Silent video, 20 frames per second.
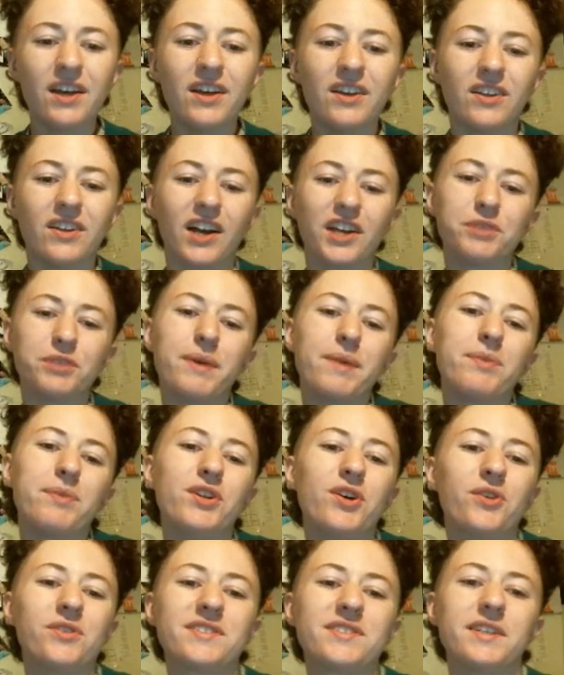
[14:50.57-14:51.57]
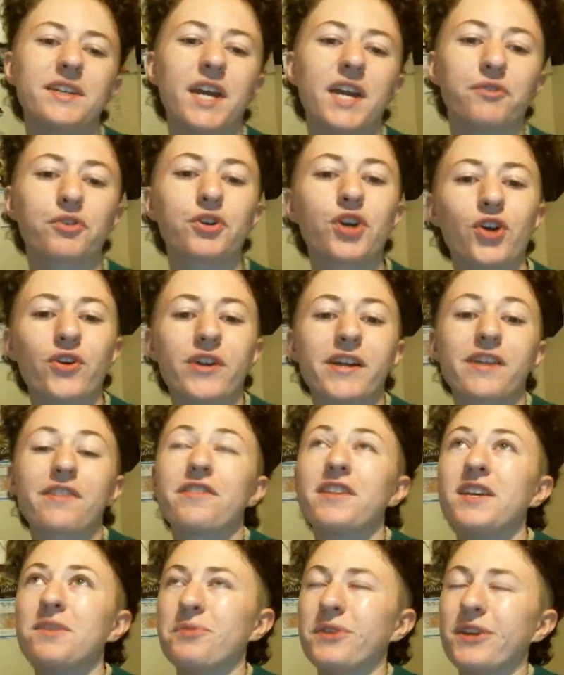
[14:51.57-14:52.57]
You might be noticing a recurring
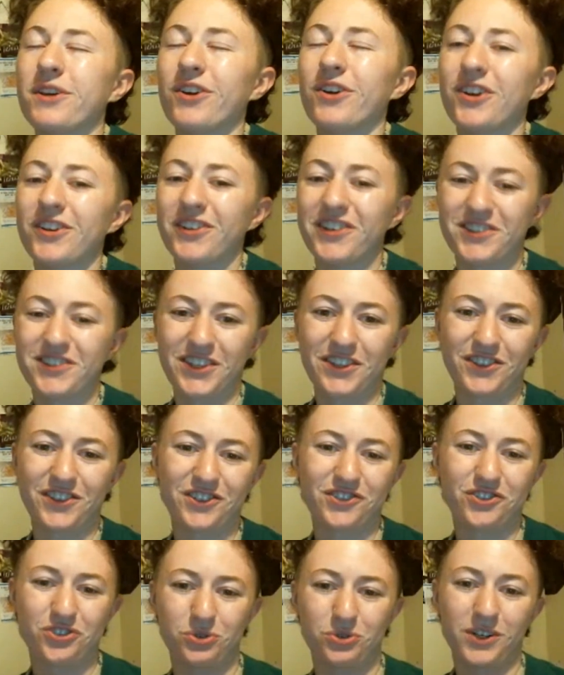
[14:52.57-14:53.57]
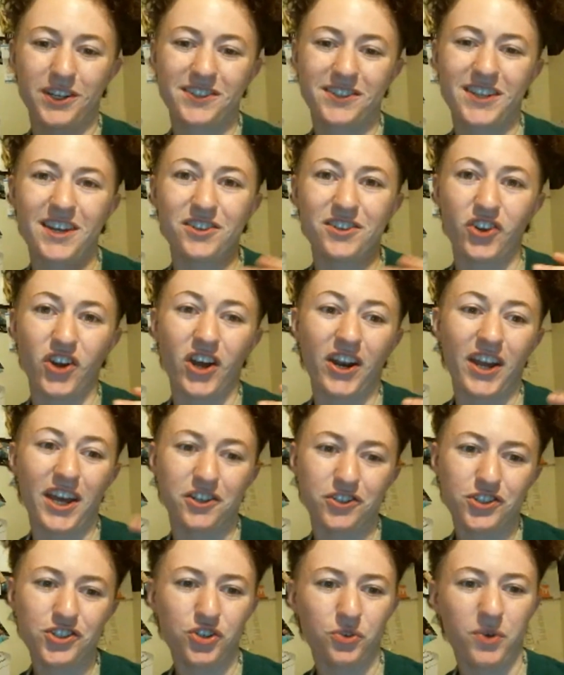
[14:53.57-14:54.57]
theme here is that these stories tend to not end
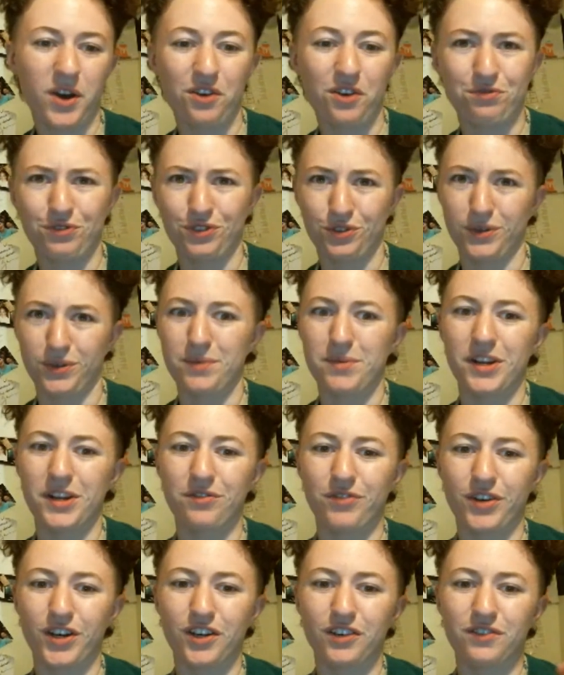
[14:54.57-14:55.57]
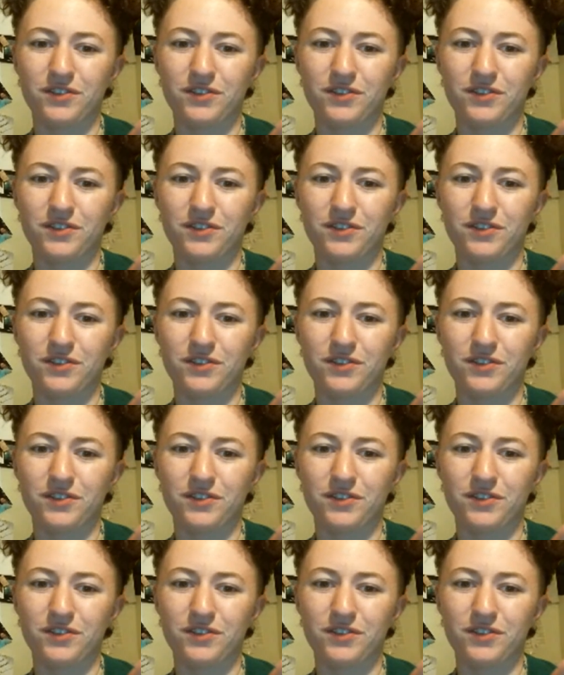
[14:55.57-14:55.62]
too well for the women involved.